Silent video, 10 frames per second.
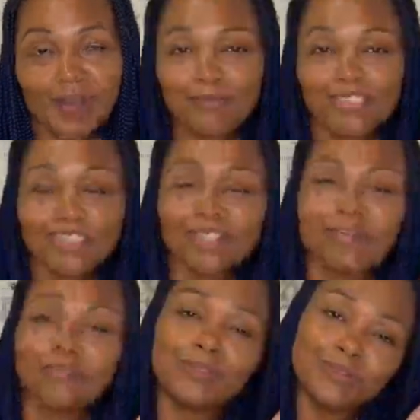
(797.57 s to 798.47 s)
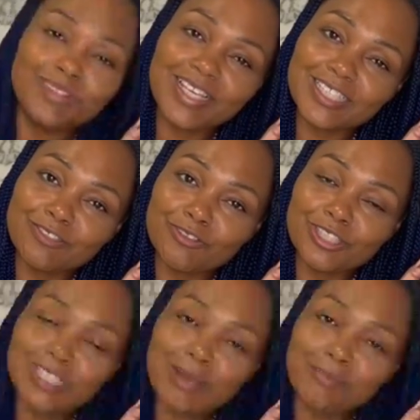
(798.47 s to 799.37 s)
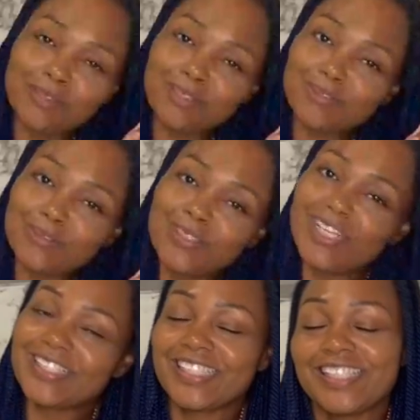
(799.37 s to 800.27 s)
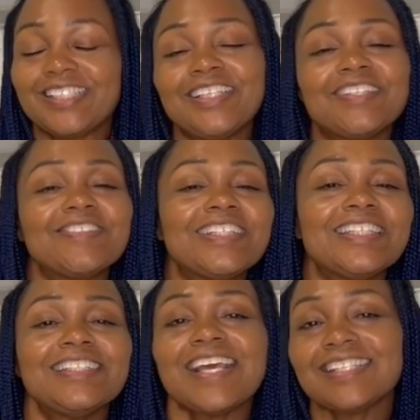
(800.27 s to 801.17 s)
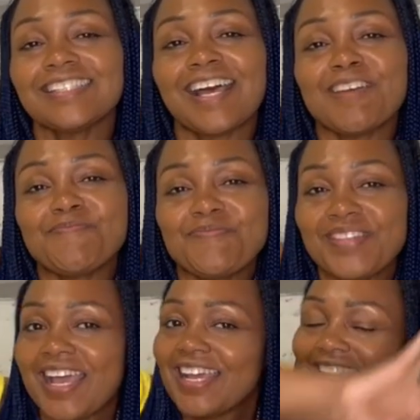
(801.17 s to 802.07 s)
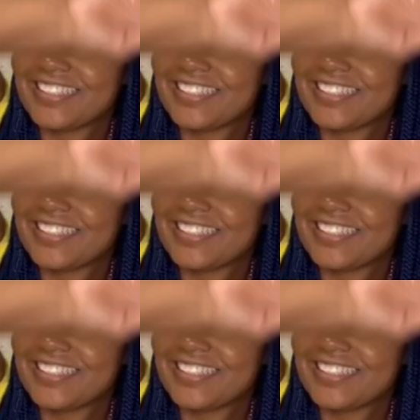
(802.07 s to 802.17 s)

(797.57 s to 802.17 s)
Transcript: Miss Indigo Blue, and I'll see you here again next time. Ciao.